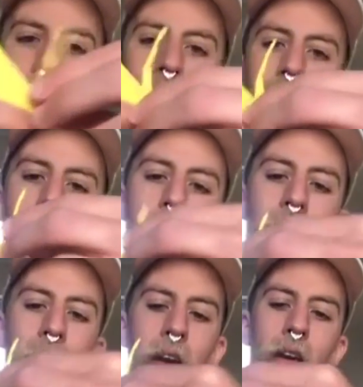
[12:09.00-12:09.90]
and
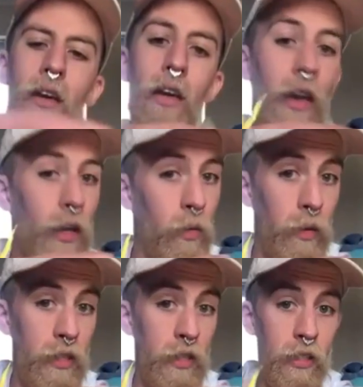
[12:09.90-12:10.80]
then, like what we did
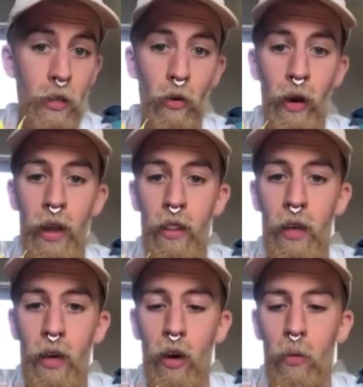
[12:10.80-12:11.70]
to create the
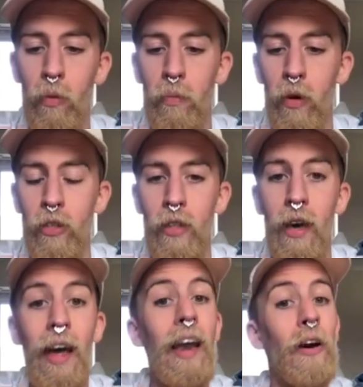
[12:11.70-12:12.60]
upward motion there,
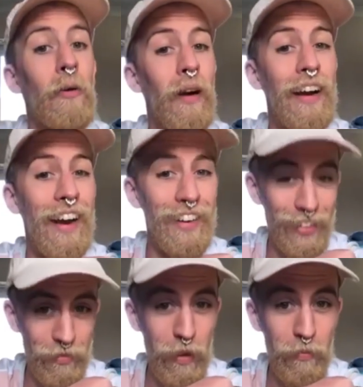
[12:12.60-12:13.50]
hello again,
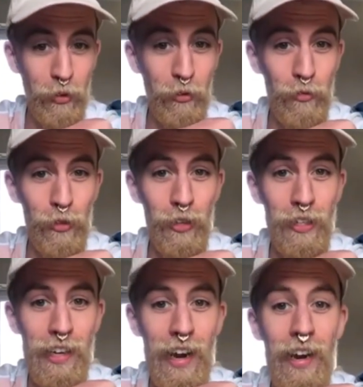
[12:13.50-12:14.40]
people who've joined us
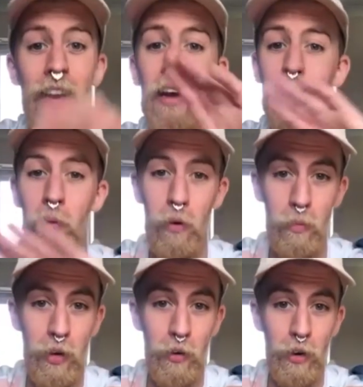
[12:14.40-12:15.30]
late, we'll be
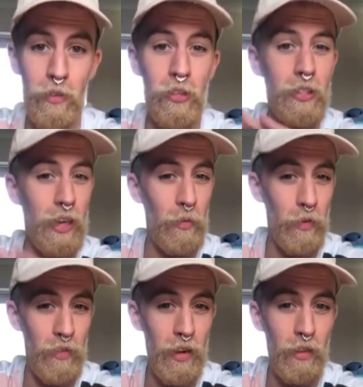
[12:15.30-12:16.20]
going over this again. We've
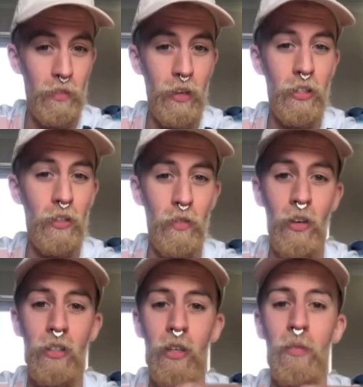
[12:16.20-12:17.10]
nearly finished the first
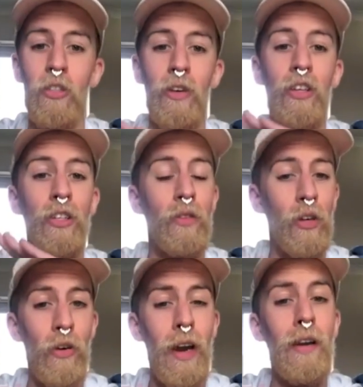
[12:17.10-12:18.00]
demonstration of a
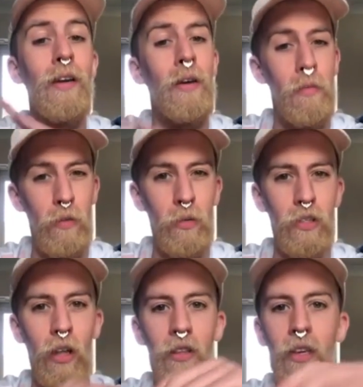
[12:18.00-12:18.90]
crane, but we'll start the
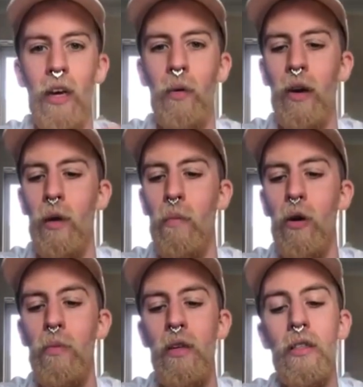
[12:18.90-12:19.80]
second one in a
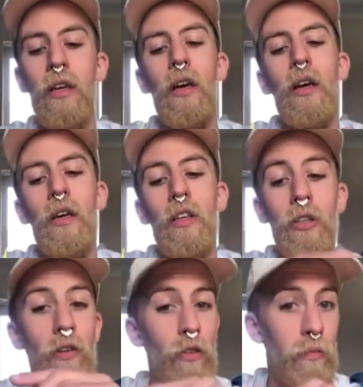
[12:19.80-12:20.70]
moment. So after
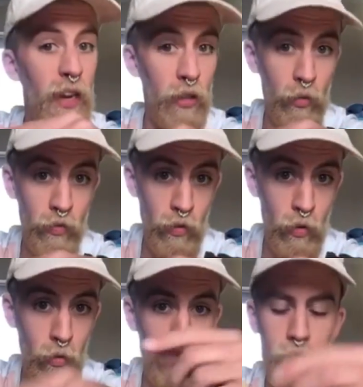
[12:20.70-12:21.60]
we've made those folds
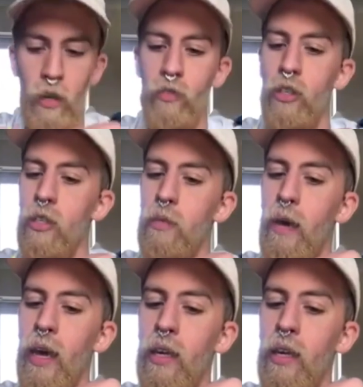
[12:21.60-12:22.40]
that I've just made,